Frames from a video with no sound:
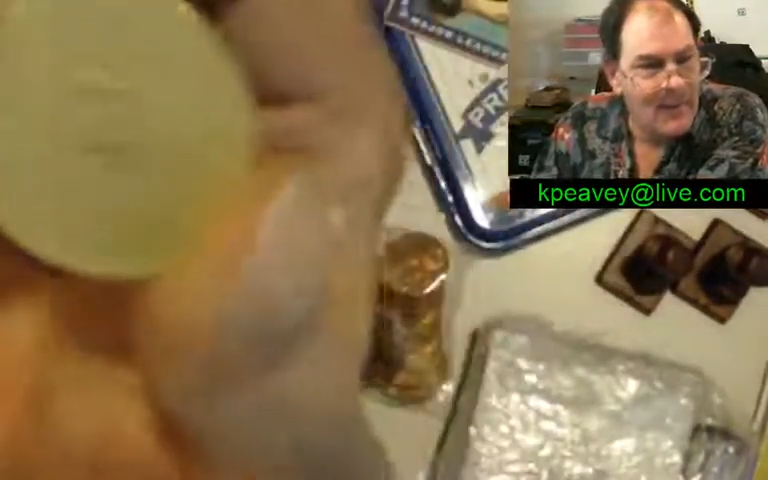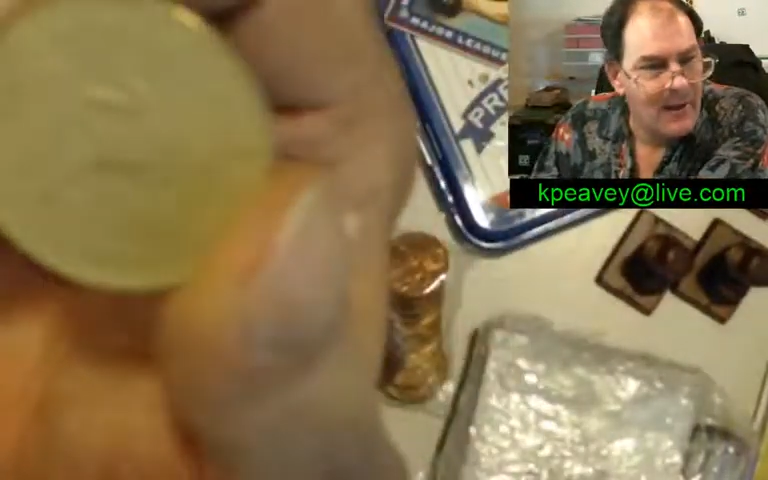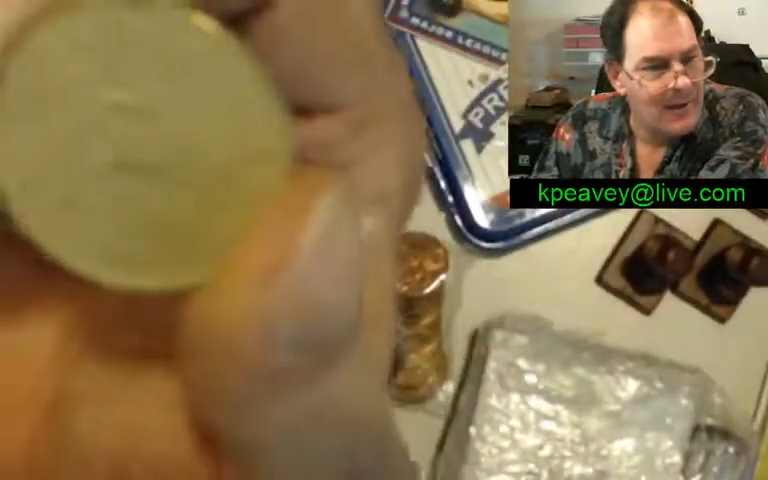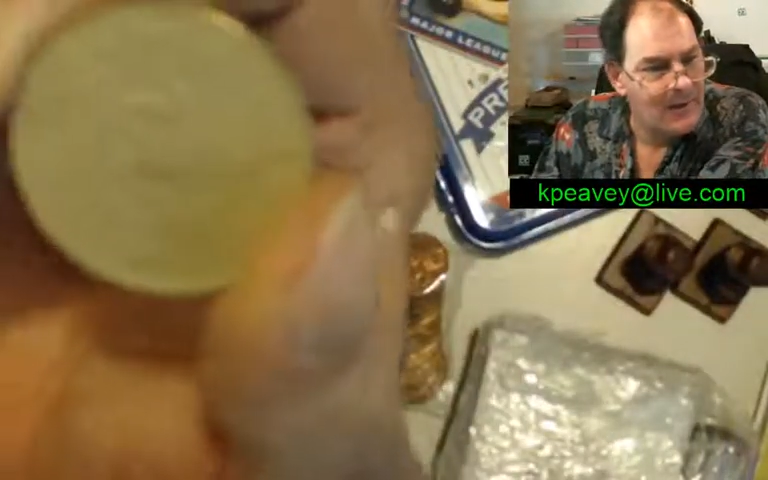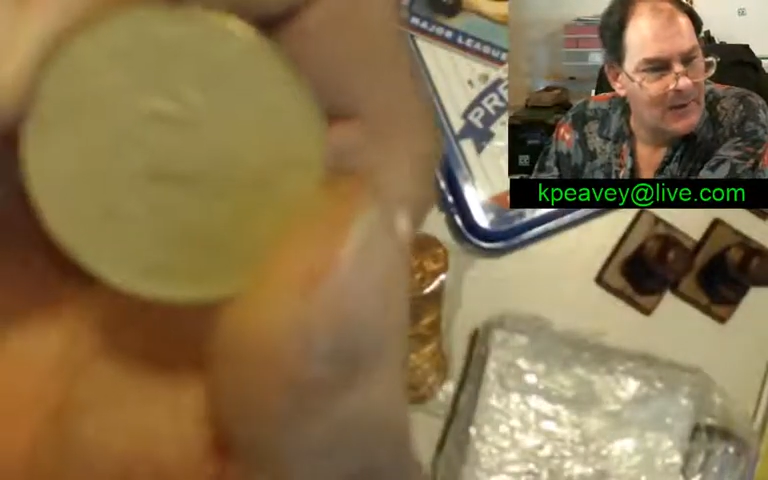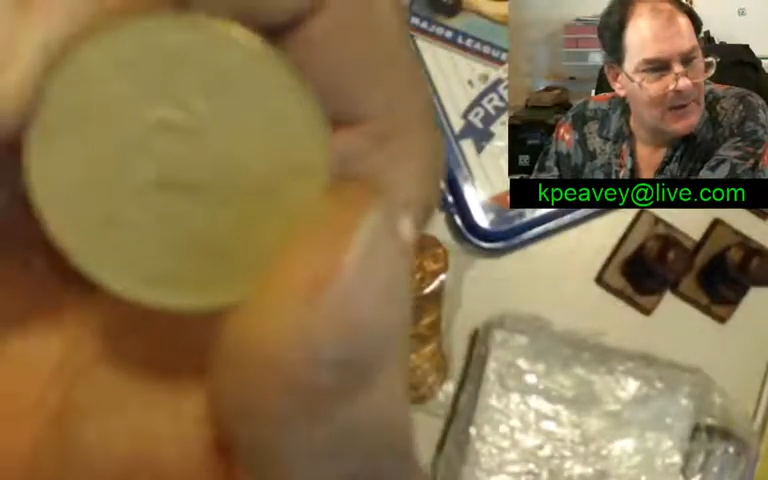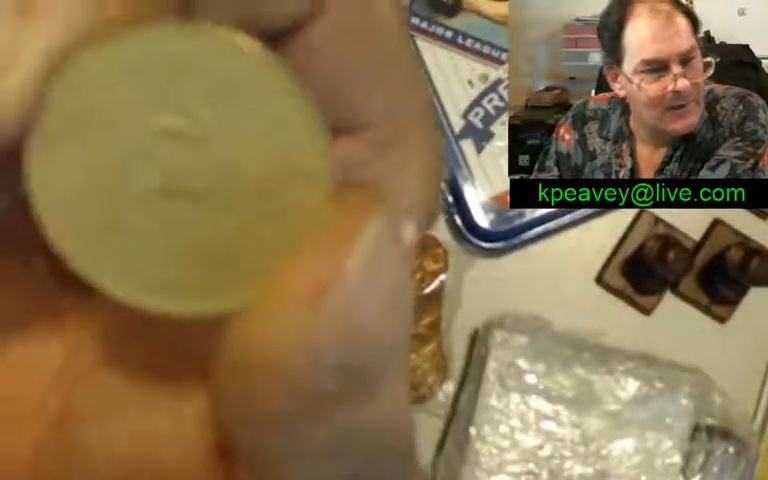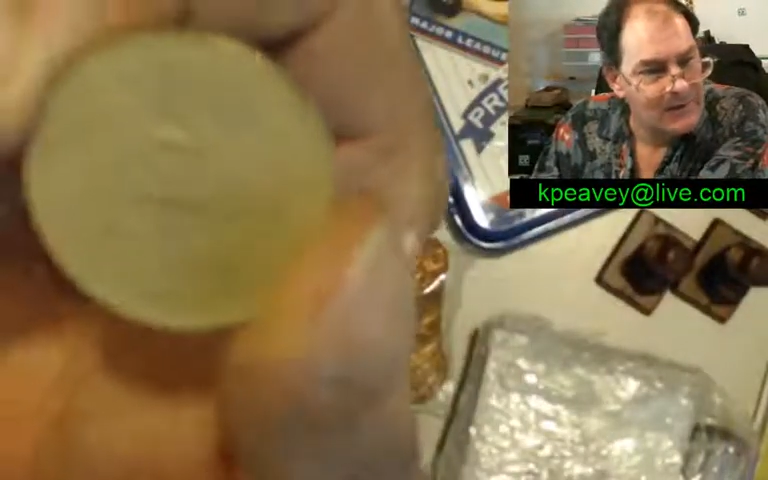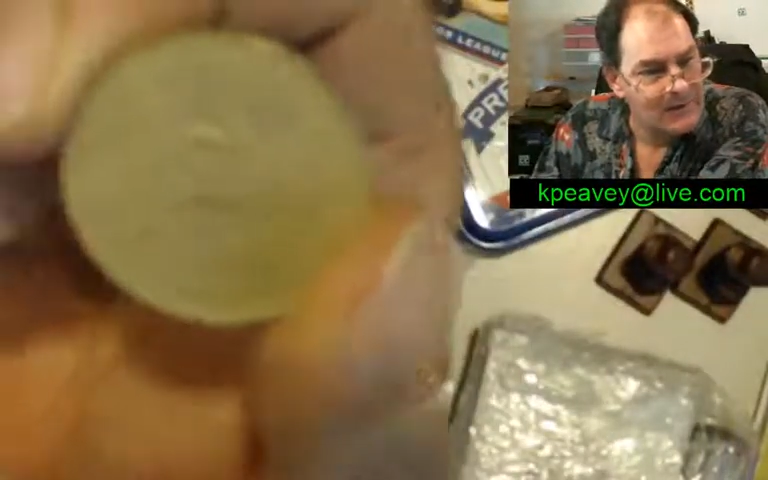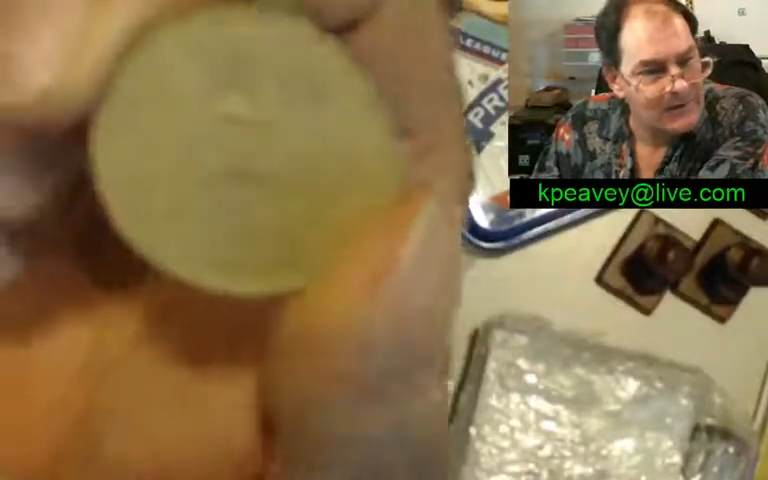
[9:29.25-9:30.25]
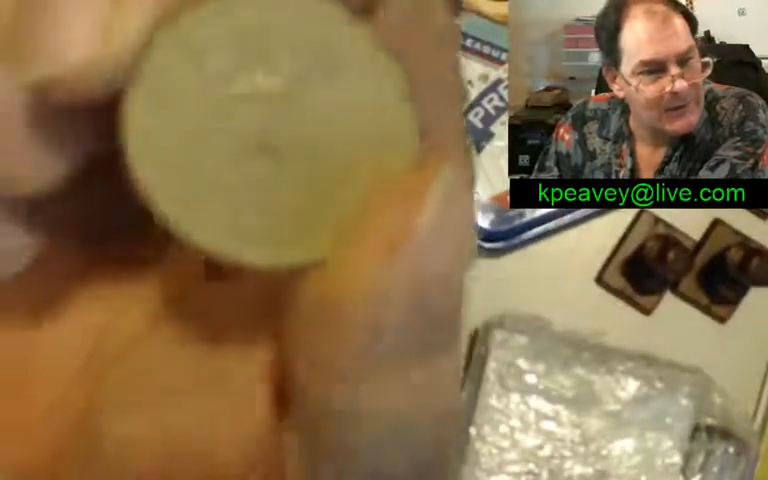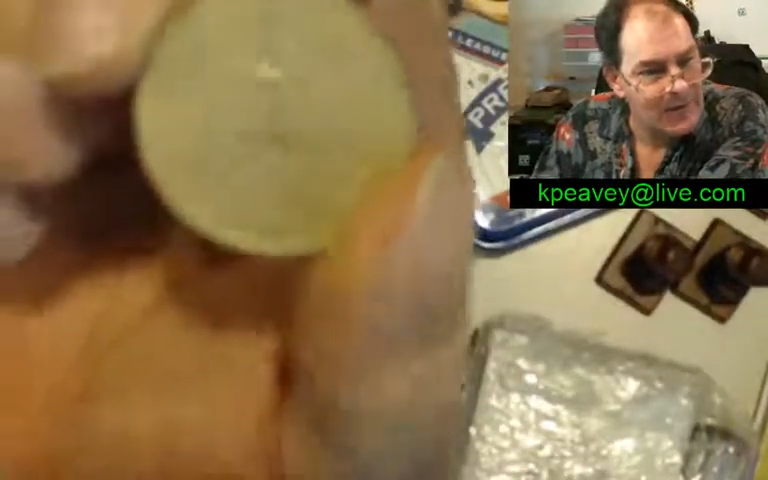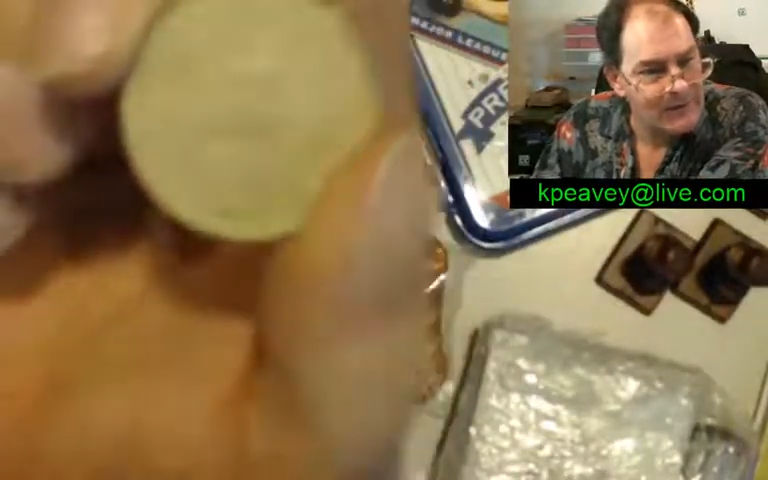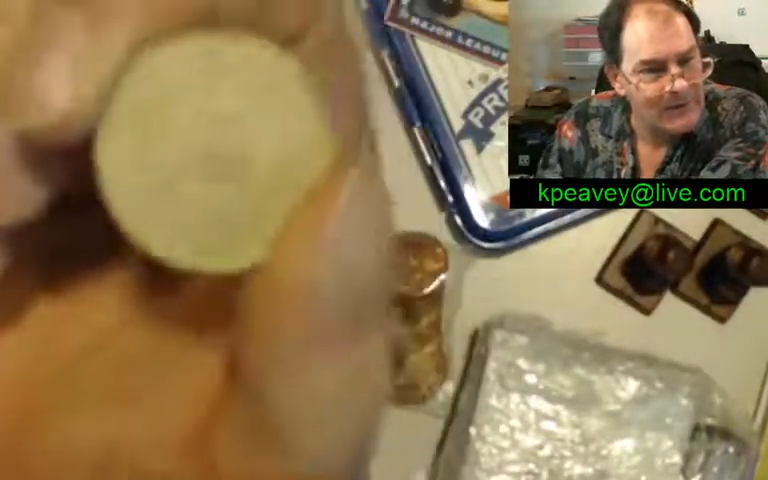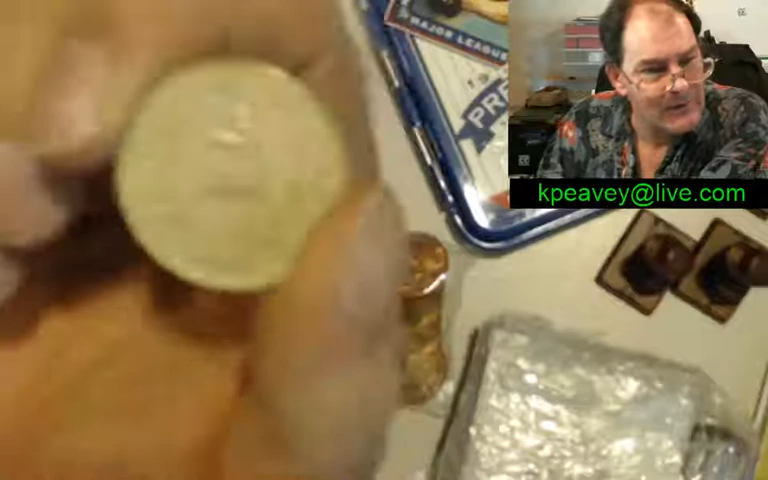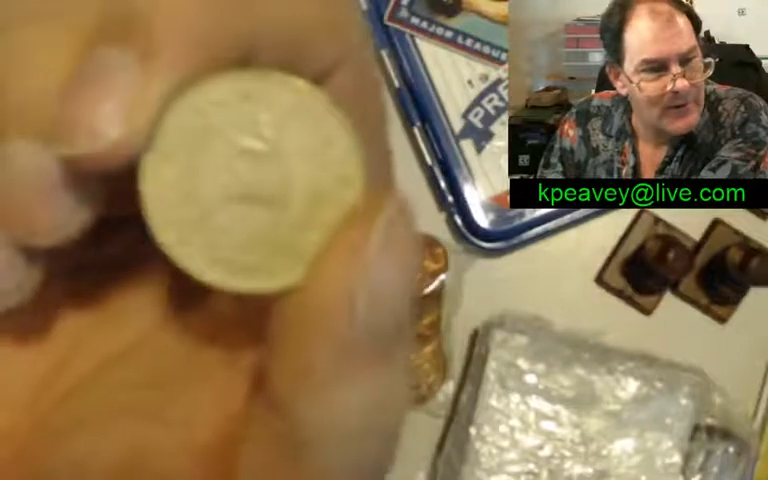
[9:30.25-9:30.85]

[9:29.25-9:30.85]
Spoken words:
American states.